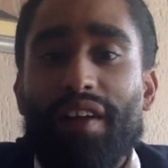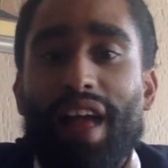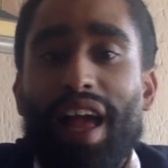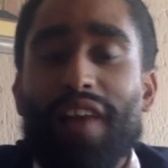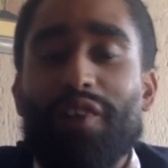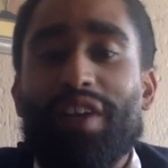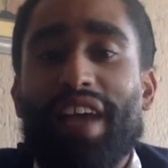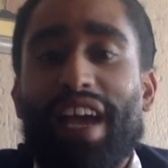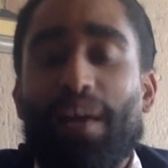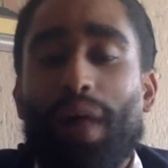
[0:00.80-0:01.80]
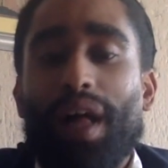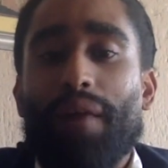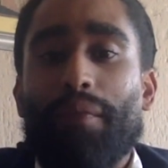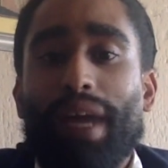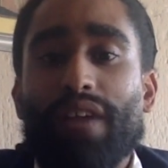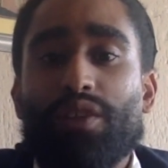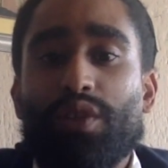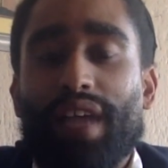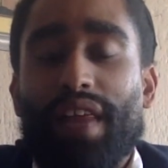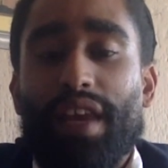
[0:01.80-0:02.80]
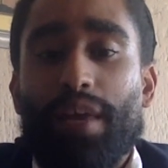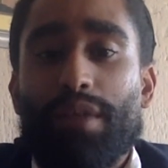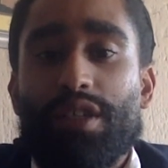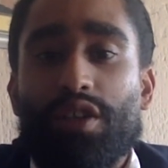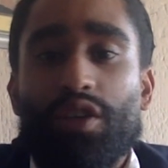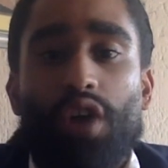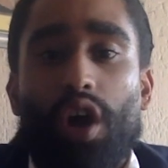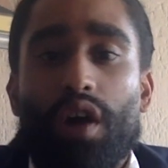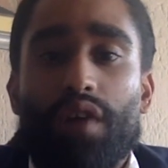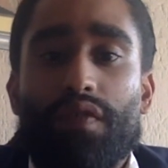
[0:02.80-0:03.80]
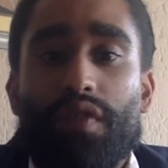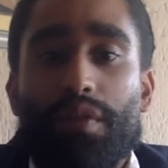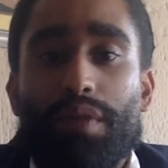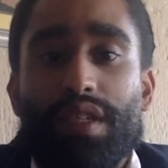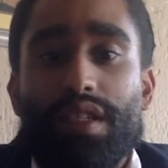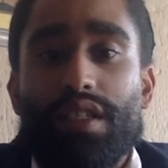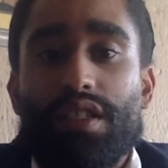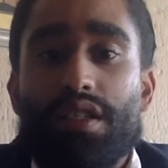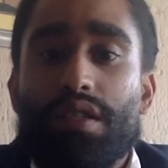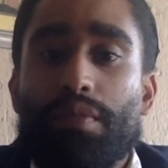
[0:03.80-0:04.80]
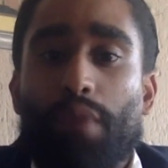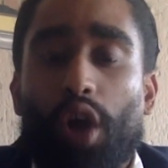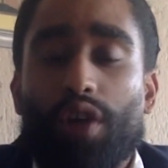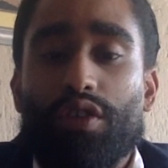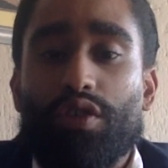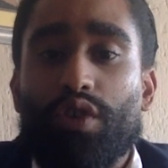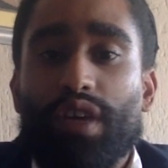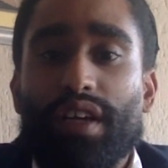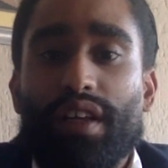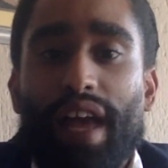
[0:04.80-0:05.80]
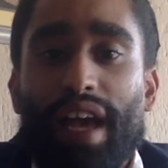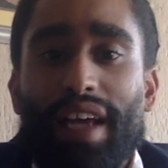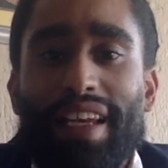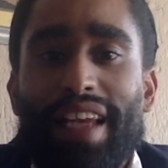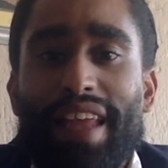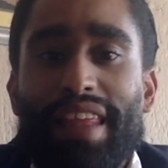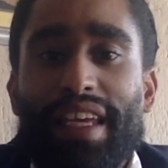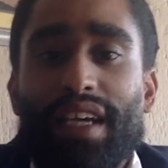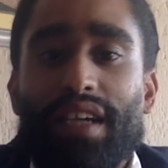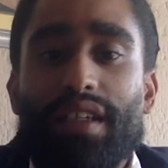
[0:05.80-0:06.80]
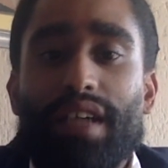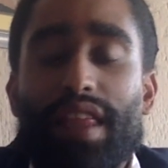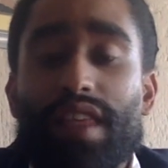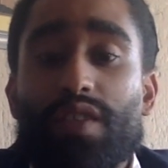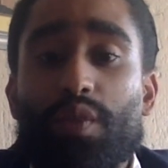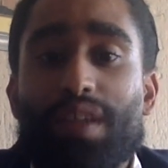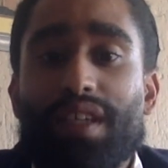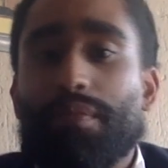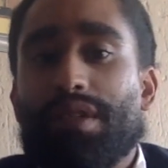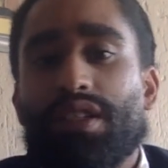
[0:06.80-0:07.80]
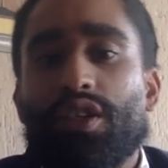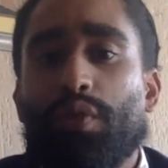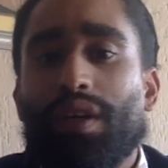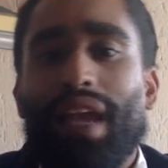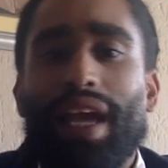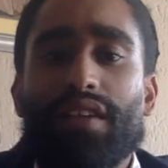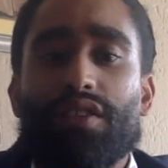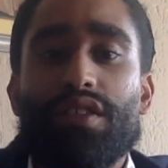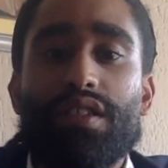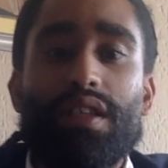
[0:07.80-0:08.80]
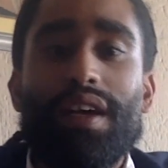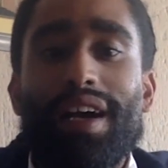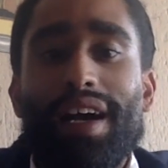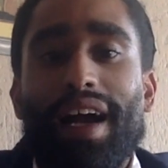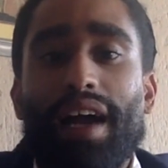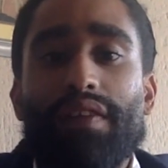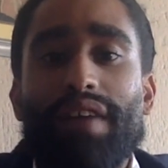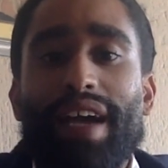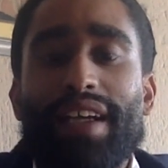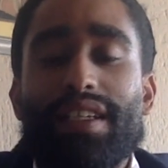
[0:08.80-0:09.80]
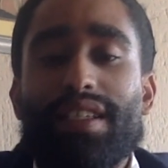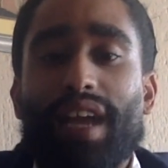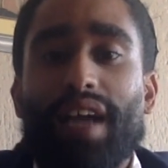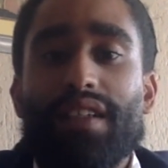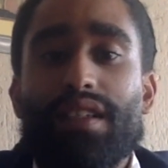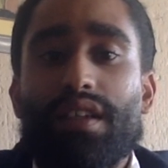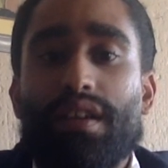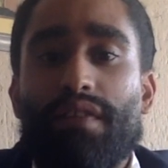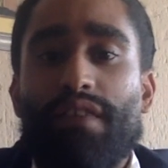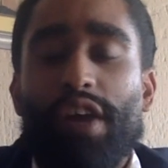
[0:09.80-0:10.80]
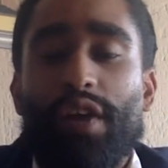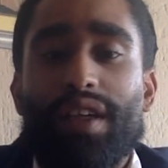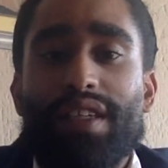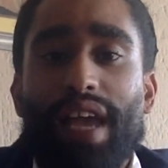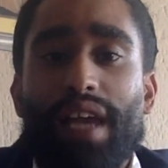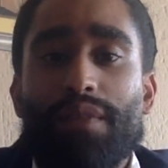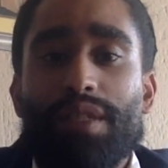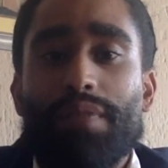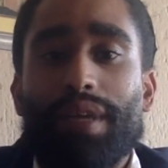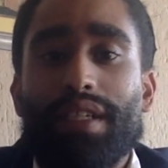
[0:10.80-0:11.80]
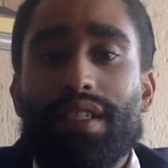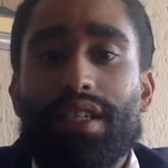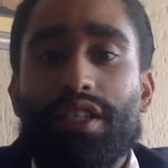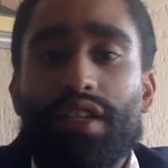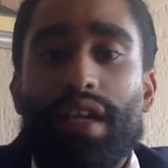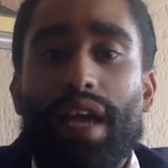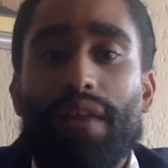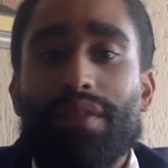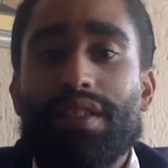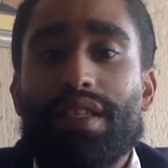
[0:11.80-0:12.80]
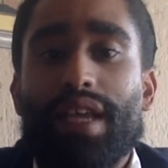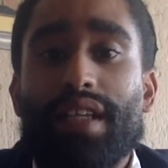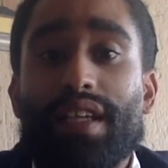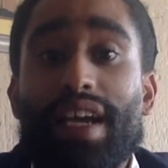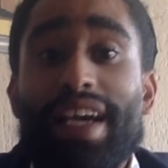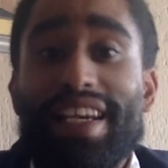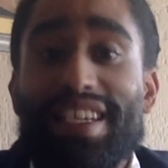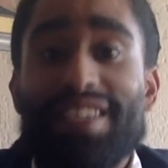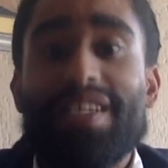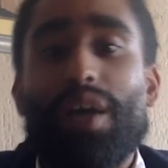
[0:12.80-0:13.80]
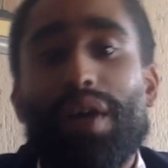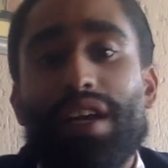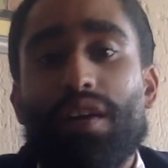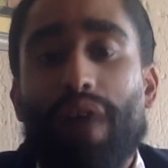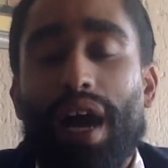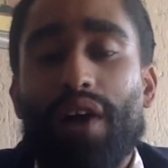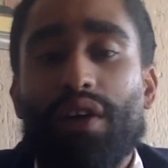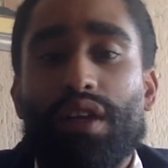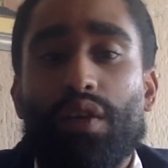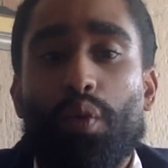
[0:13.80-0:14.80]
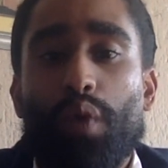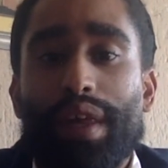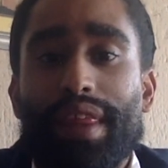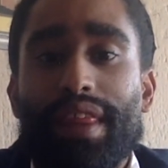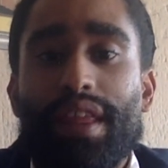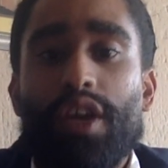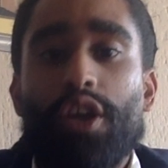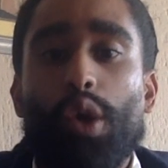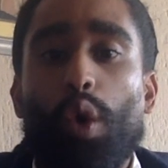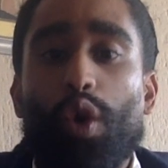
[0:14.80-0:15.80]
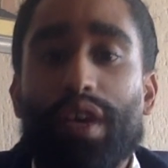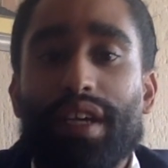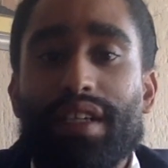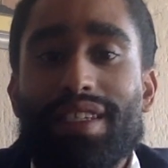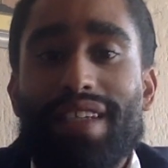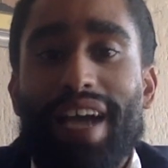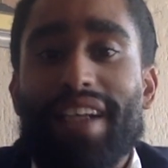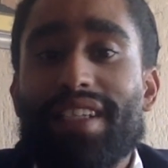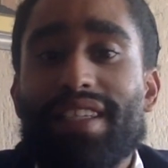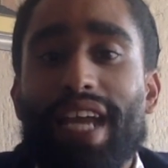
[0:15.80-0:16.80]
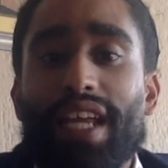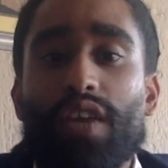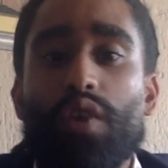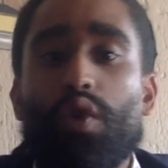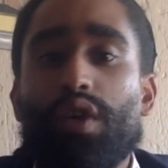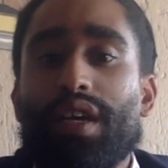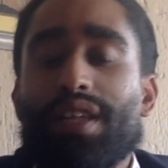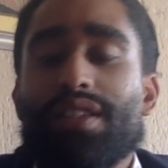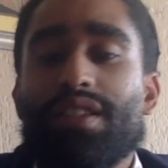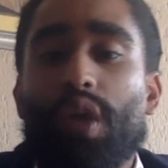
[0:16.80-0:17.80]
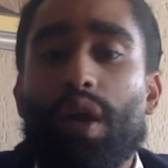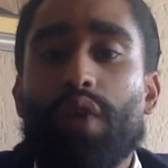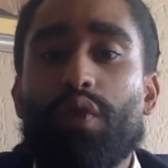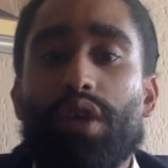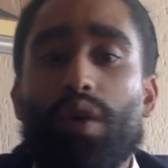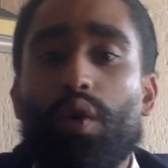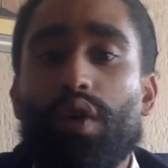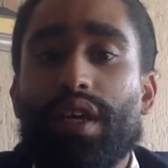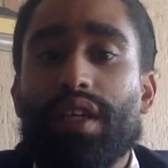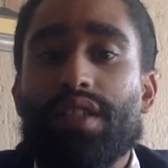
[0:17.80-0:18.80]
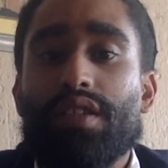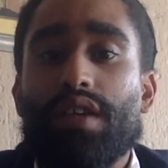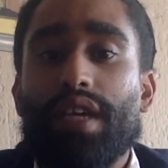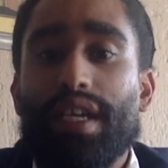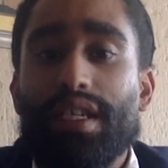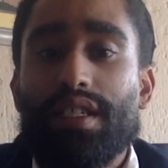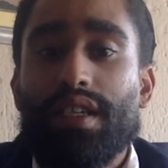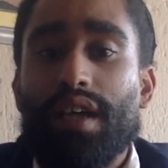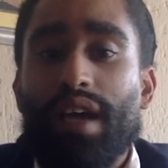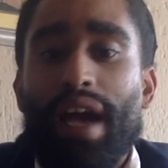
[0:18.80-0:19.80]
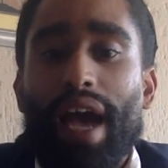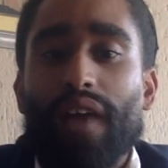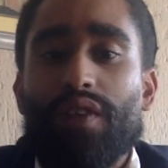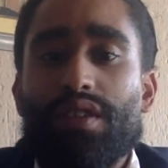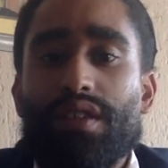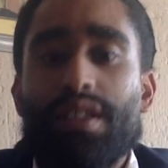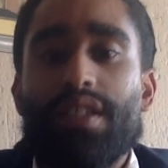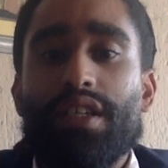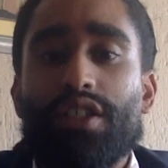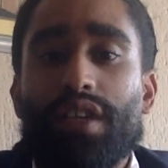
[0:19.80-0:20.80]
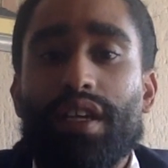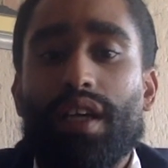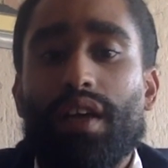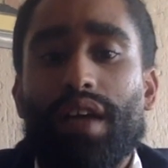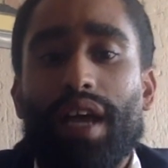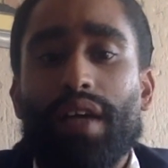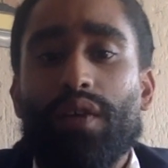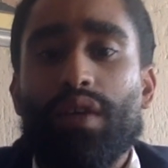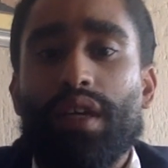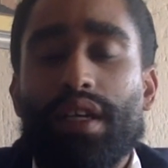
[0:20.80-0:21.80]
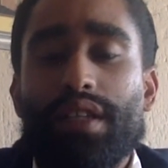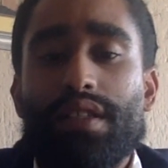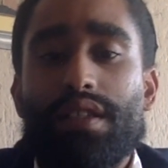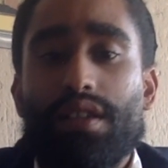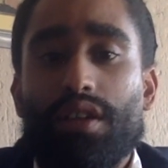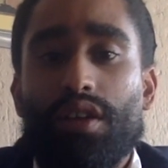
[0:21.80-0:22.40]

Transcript: Hello, good day, and welcome back to another episode of the Business Blog Tutorial. And I think in this week's episode, we'd like to just cover and discuss various elements, but essentially elements that is going around with your audience, understanding your audience, knowing who your audience is, and also essentially knowing how your audience,